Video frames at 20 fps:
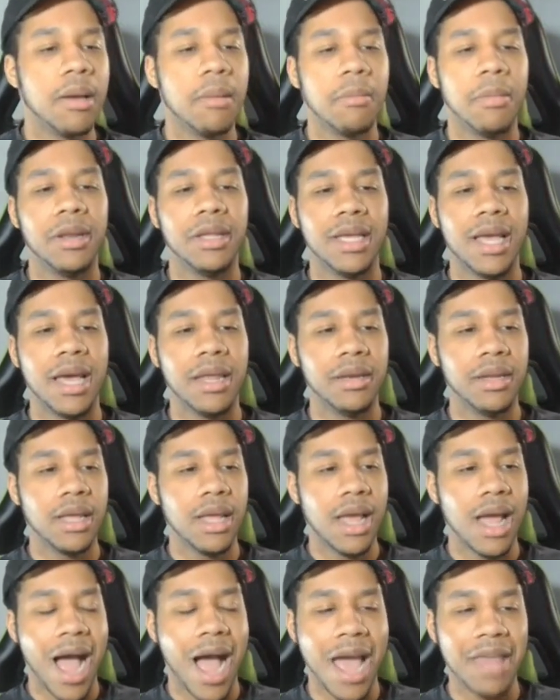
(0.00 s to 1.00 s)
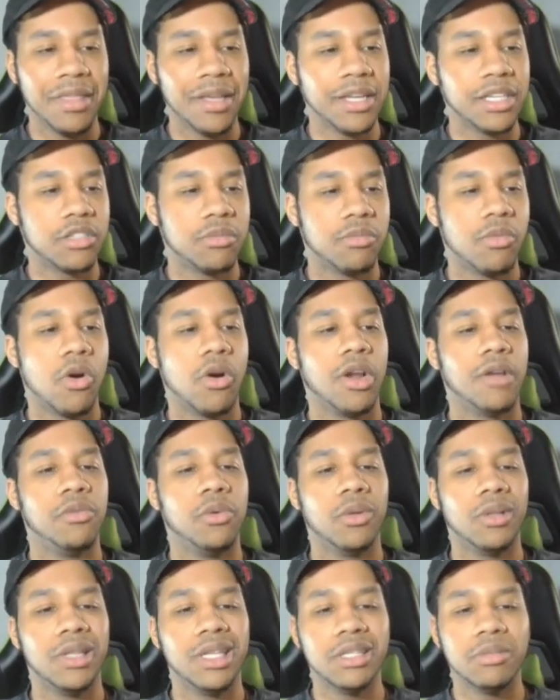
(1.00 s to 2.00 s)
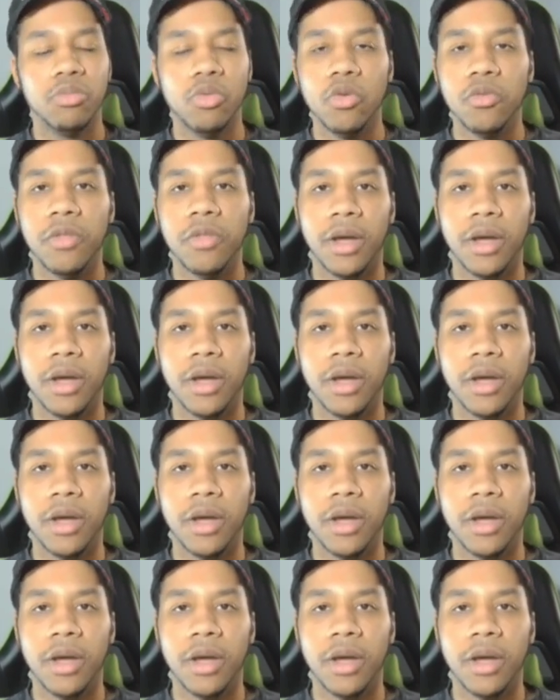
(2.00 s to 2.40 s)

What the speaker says: But again, I think it's smart if you at least move the